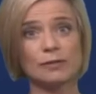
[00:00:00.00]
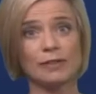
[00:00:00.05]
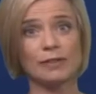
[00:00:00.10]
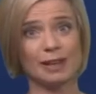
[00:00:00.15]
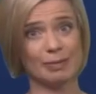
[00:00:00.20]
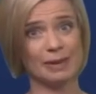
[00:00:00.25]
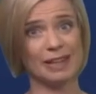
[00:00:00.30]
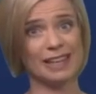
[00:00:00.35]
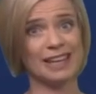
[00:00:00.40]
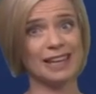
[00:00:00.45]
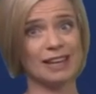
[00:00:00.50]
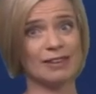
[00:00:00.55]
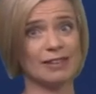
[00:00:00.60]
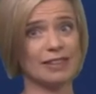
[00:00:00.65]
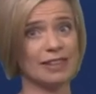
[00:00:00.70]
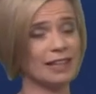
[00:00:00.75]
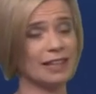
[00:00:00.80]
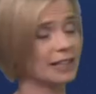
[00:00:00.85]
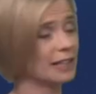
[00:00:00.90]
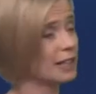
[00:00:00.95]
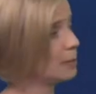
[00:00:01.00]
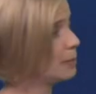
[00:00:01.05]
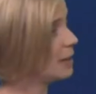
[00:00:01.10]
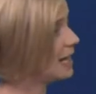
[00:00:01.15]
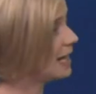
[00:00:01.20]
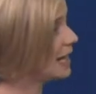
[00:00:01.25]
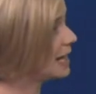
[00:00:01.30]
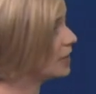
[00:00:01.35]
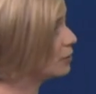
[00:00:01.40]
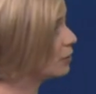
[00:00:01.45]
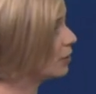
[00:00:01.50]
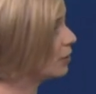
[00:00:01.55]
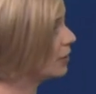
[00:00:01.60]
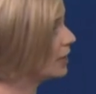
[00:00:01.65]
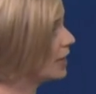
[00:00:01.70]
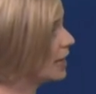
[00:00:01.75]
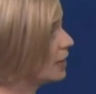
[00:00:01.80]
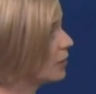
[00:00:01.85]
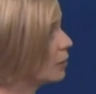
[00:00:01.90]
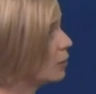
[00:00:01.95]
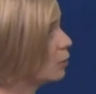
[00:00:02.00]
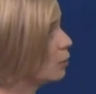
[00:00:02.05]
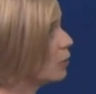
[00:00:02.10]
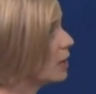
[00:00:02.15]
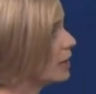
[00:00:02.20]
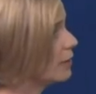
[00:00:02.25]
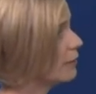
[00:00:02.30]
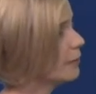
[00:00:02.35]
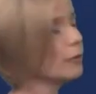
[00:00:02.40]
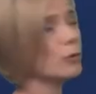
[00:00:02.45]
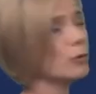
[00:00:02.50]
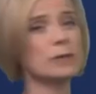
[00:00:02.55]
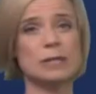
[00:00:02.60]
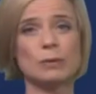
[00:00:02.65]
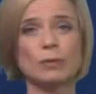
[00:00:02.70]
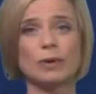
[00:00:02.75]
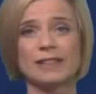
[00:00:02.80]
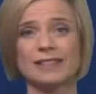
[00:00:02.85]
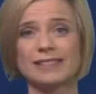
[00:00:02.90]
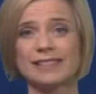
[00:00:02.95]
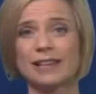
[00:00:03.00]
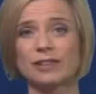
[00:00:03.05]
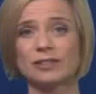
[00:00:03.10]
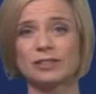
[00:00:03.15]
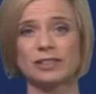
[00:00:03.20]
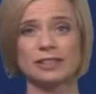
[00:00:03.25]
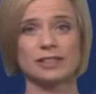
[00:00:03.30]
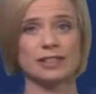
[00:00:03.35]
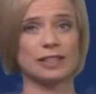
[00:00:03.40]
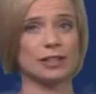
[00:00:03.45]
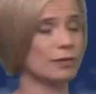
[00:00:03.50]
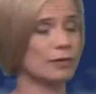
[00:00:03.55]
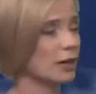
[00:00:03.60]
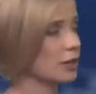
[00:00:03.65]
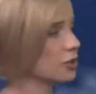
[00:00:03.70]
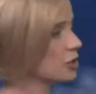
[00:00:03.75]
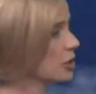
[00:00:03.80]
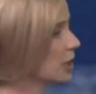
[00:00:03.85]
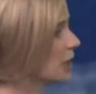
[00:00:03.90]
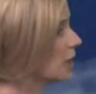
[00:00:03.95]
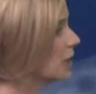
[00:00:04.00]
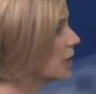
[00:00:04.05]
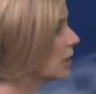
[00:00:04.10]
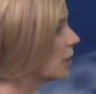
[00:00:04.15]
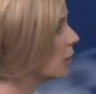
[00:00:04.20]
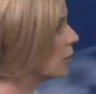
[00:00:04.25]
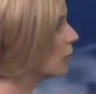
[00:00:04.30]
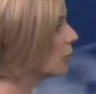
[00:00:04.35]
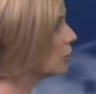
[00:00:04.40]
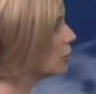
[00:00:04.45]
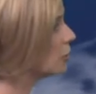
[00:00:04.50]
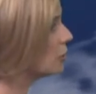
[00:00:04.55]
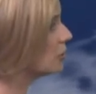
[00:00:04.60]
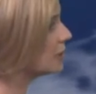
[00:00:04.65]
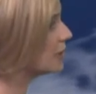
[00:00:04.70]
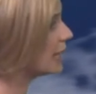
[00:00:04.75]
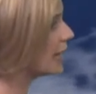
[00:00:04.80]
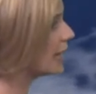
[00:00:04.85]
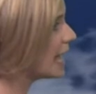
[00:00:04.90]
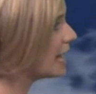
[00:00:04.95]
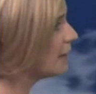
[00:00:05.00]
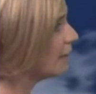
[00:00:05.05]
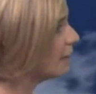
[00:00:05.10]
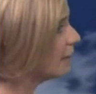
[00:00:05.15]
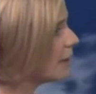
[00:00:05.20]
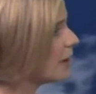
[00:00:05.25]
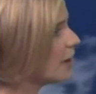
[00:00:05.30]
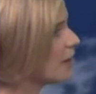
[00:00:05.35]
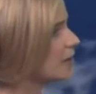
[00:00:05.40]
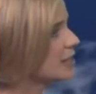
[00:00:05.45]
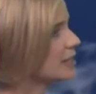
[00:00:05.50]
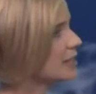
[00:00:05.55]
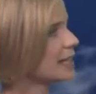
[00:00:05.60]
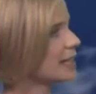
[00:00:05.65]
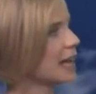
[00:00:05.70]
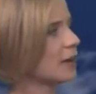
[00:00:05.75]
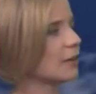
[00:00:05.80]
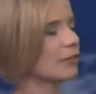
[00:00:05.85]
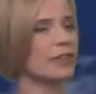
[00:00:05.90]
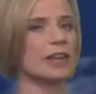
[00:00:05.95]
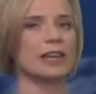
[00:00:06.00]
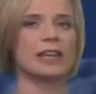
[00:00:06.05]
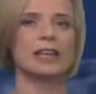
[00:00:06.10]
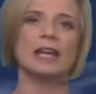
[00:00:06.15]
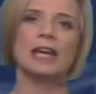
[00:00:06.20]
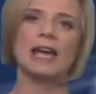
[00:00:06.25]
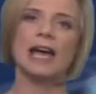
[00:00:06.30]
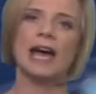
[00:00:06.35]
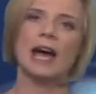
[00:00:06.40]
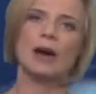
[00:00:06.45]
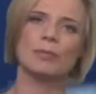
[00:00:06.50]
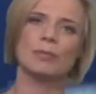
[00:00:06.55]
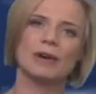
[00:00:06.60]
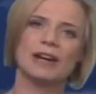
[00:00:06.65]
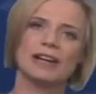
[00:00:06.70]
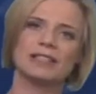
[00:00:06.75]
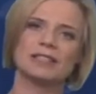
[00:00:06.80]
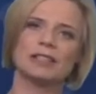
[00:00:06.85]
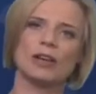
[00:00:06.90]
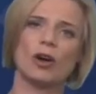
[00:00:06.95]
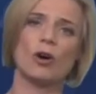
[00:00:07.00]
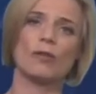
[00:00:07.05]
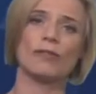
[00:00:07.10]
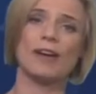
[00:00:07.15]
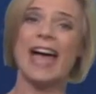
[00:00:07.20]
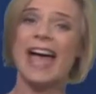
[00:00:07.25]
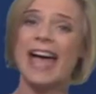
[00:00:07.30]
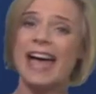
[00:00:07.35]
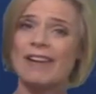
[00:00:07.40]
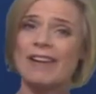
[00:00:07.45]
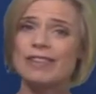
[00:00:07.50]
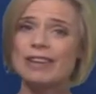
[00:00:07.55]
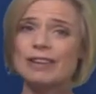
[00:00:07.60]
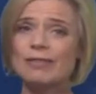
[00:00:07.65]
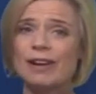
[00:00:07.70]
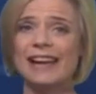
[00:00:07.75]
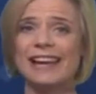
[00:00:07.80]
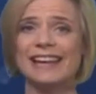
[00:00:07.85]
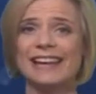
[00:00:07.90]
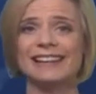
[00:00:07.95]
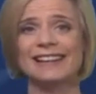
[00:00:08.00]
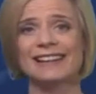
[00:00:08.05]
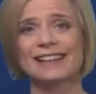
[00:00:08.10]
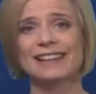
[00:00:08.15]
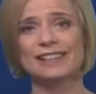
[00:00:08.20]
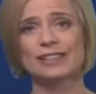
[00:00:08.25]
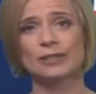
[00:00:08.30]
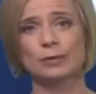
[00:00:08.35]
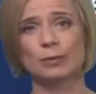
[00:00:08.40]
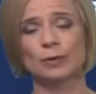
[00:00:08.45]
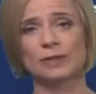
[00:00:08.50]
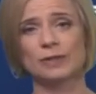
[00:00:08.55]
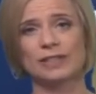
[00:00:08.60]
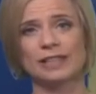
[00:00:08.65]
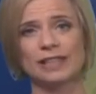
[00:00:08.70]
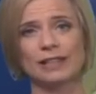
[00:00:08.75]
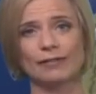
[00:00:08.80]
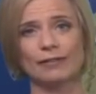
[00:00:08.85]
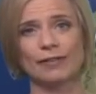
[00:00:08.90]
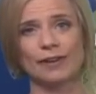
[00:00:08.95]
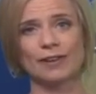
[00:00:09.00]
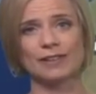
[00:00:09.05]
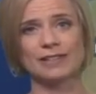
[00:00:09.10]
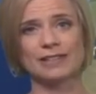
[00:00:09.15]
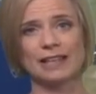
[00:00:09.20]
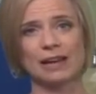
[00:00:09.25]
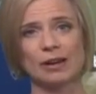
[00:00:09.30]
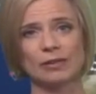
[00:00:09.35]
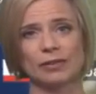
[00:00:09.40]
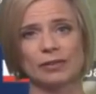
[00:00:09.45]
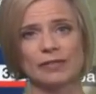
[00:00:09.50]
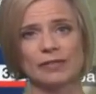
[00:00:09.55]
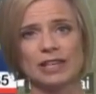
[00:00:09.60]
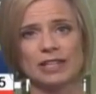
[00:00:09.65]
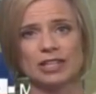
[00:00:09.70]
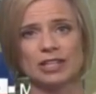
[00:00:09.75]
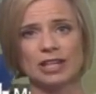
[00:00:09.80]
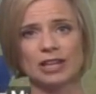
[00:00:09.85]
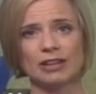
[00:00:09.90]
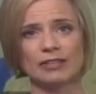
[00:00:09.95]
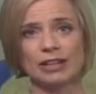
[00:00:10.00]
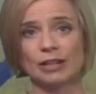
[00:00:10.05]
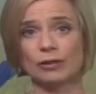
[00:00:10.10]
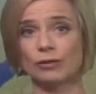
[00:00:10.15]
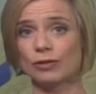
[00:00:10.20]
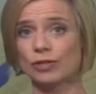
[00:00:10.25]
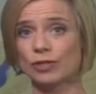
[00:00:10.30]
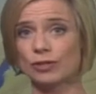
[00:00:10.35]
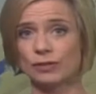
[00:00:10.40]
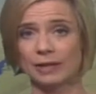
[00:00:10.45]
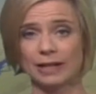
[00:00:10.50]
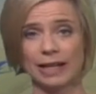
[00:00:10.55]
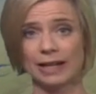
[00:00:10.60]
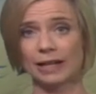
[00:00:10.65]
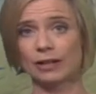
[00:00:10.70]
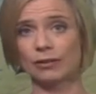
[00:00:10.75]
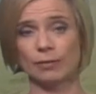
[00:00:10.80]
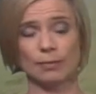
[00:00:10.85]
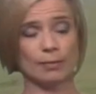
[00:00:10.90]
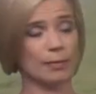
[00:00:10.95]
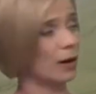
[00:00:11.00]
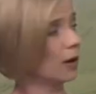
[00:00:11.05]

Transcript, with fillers: developing here, I think, a little bit later on in the week. 41 Celsius in Karachi on Tuesday. Heading further south, then out outbreaks of heavy rain towards the far south of India and across Sri Lanka and